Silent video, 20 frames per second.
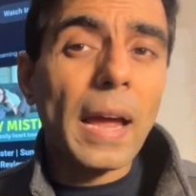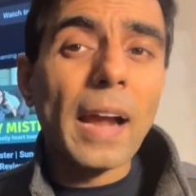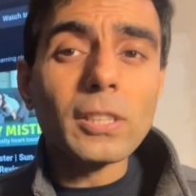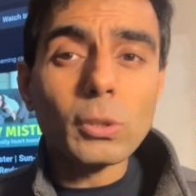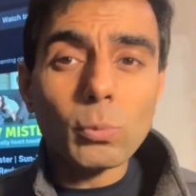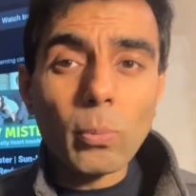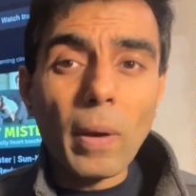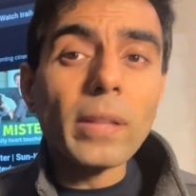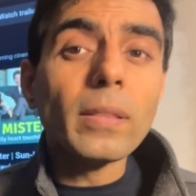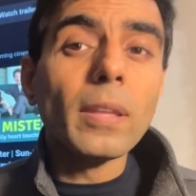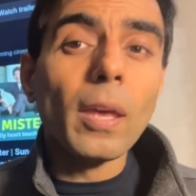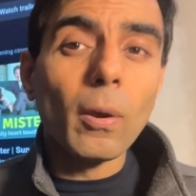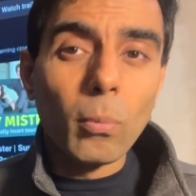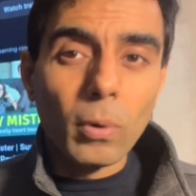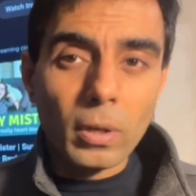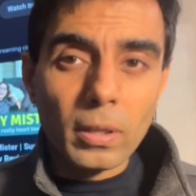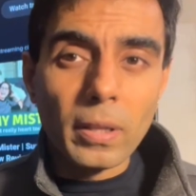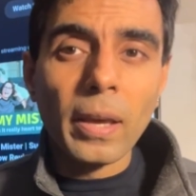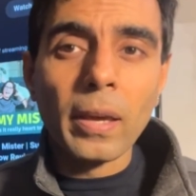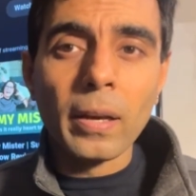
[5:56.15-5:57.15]
That's why they
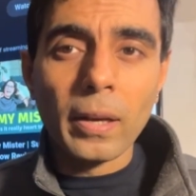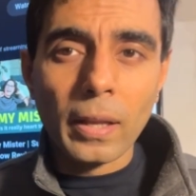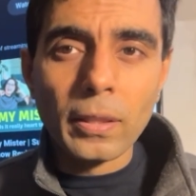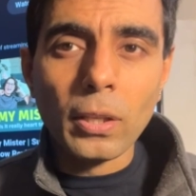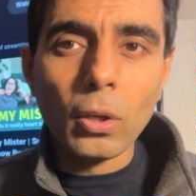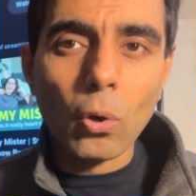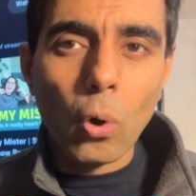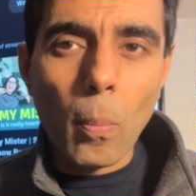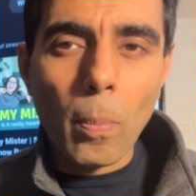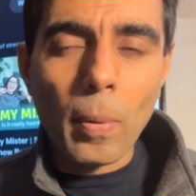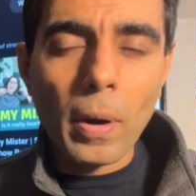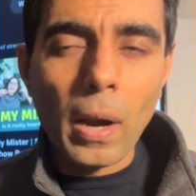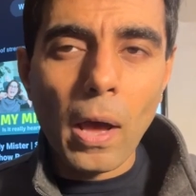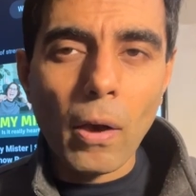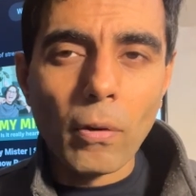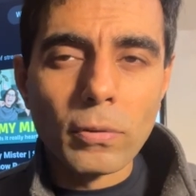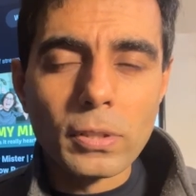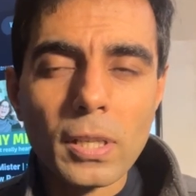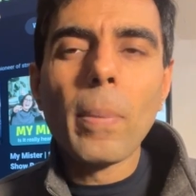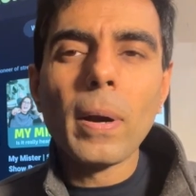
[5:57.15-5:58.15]
were there at the open
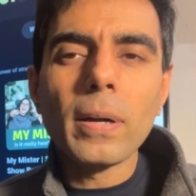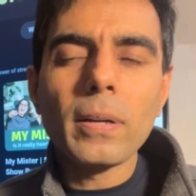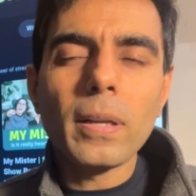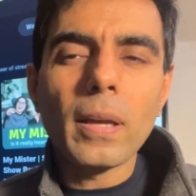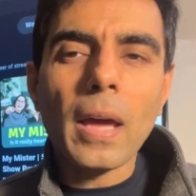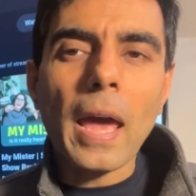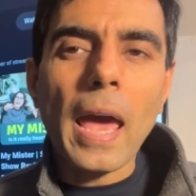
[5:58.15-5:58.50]
house. But uh,